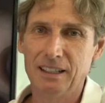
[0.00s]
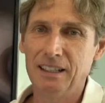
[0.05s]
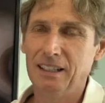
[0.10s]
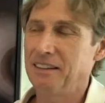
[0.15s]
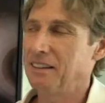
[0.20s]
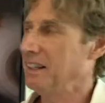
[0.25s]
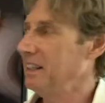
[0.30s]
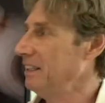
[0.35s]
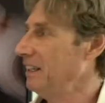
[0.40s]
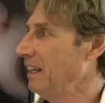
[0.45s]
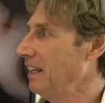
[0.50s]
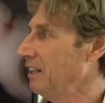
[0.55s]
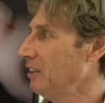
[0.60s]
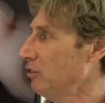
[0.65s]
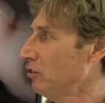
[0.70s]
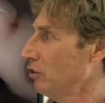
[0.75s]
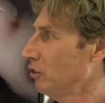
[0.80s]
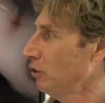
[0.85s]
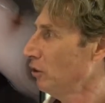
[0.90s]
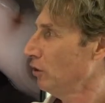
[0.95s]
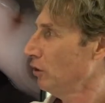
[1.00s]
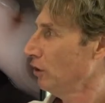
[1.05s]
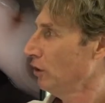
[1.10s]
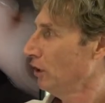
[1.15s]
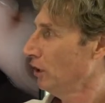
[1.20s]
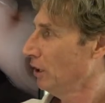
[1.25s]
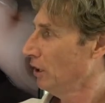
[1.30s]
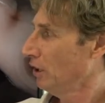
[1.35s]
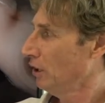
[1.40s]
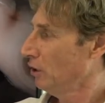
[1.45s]
that has
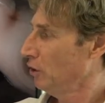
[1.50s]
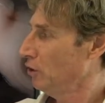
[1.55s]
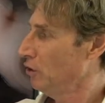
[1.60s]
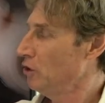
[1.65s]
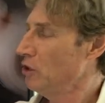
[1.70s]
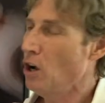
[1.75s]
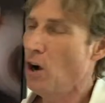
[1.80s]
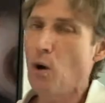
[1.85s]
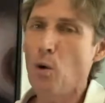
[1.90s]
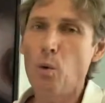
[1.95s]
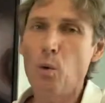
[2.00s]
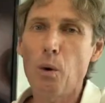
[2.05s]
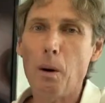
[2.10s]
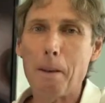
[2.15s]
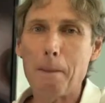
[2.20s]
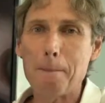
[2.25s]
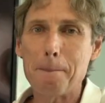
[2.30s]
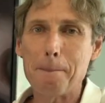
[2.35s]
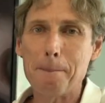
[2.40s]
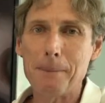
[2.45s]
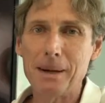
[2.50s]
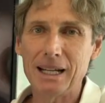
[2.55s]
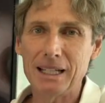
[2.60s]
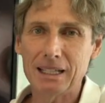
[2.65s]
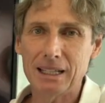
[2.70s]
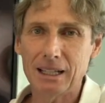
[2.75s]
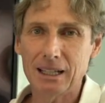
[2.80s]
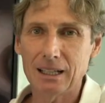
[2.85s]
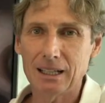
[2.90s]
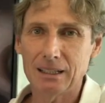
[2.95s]
no
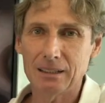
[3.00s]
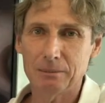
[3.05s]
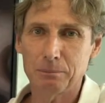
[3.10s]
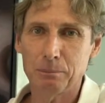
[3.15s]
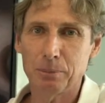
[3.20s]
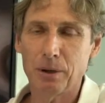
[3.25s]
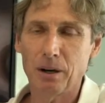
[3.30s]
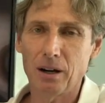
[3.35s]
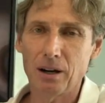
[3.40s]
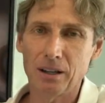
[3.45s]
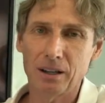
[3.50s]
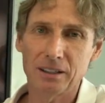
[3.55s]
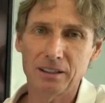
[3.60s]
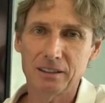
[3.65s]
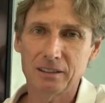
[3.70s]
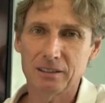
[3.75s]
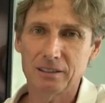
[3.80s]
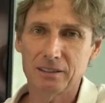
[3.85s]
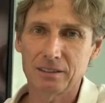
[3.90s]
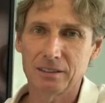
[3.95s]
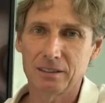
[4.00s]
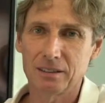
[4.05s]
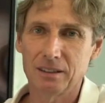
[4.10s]
metal parts